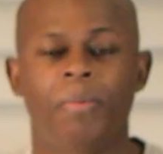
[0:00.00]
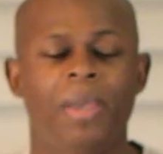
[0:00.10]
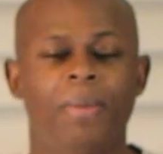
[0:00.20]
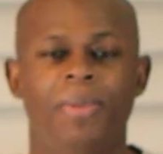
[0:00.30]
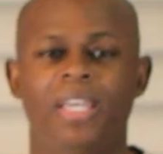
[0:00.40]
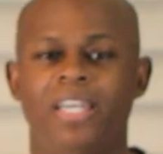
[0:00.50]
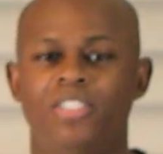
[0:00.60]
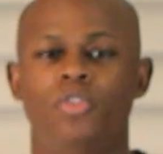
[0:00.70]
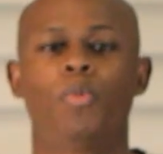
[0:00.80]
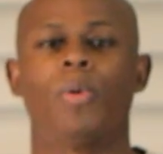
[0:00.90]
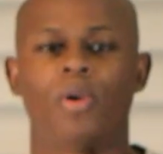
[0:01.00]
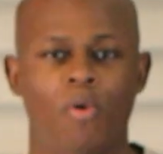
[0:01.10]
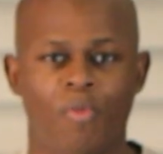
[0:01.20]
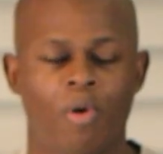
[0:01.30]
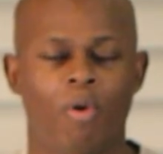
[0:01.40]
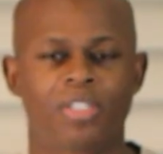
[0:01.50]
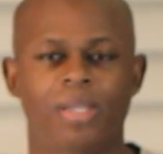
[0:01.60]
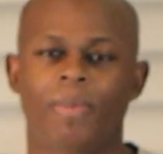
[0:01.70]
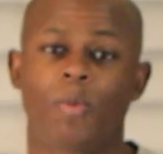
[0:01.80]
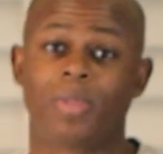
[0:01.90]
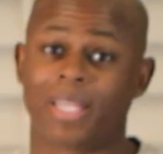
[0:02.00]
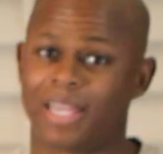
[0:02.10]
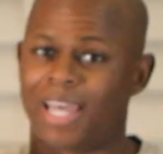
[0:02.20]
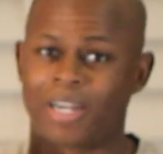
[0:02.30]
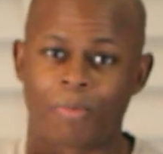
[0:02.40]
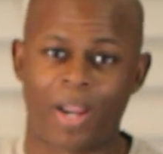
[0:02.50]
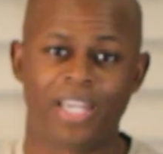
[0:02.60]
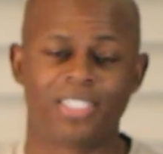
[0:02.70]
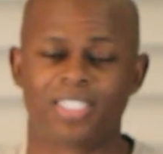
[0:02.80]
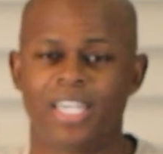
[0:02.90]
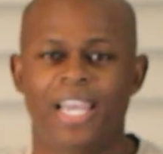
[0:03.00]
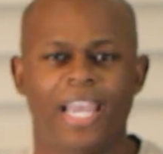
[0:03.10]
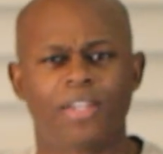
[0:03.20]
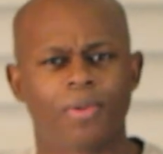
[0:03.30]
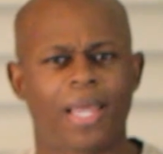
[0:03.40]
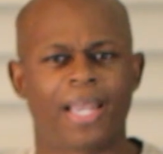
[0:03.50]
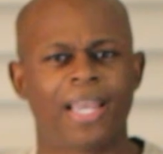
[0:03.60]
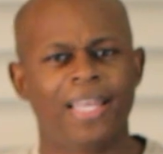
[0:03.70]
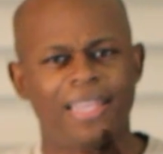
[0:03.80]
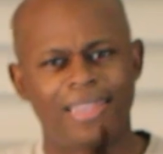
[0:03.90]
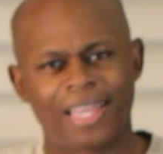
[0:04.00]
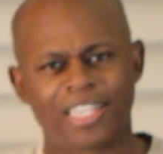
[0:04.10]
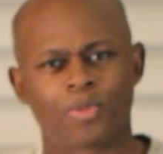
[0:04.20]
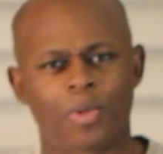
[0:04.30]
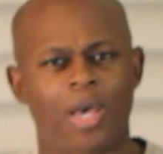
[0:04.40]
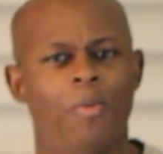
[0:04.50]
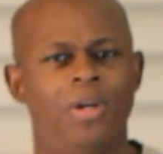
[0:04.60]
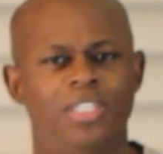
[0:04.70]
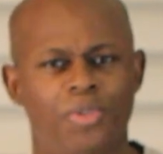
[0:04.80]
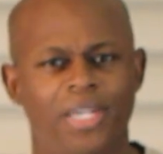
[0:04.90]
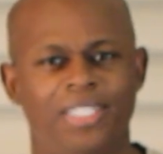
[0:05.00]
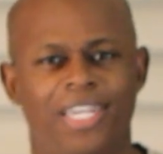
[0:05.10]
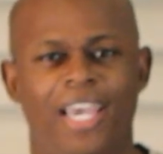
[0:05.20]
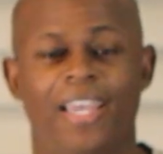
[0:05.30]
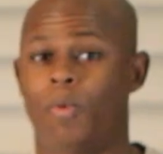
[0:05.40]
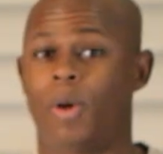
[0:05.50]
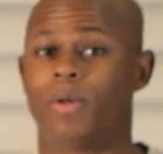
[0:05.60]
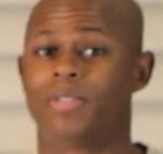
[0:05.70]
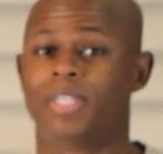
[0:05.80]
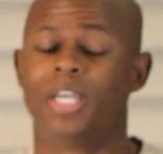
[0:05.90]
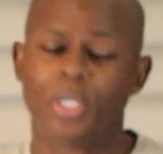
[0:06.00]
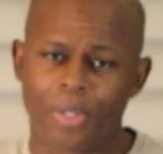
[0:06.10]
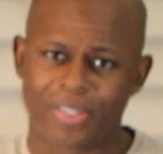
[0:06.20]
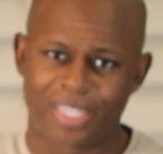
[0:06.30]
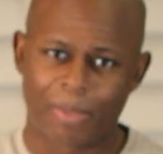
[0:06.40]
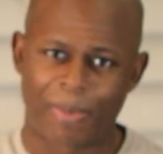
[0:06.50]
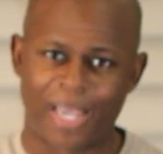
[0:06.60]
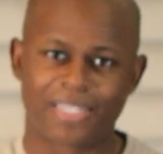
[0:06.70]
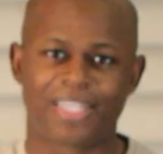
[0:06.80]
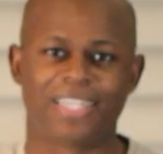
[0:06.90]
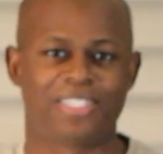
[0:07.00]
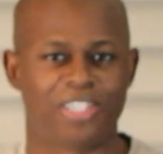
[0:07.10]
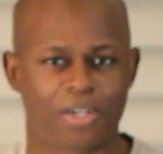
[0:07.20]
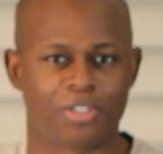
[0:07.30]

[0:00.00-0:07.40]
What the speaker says: may be a supernova or something with a lot of range, and you're like, that's what I want to trade today. Well, you have to get past that sticker